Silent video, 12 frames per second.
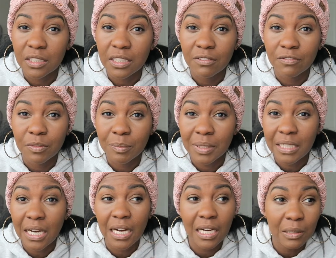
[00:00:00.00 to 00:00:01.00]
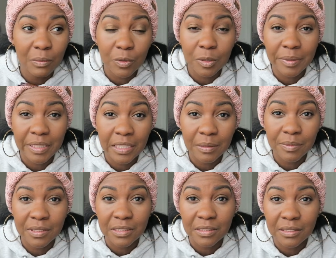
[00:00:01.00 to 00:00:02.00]
And for me, I warm it up
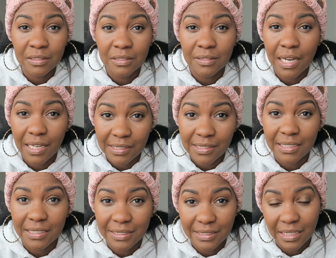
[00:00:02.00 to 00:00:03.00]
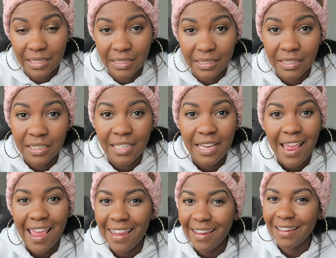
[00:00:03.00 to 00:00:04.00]
as hot as I can stand it,
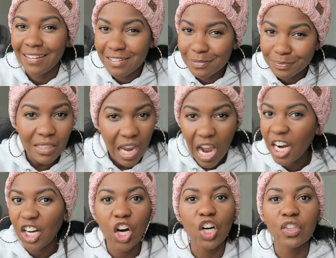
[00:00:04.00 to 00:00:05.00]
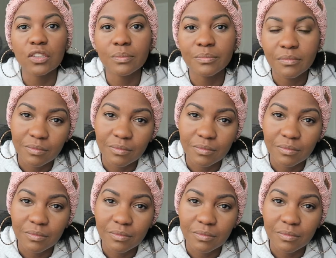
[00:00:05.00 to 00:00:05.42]
and I gargle.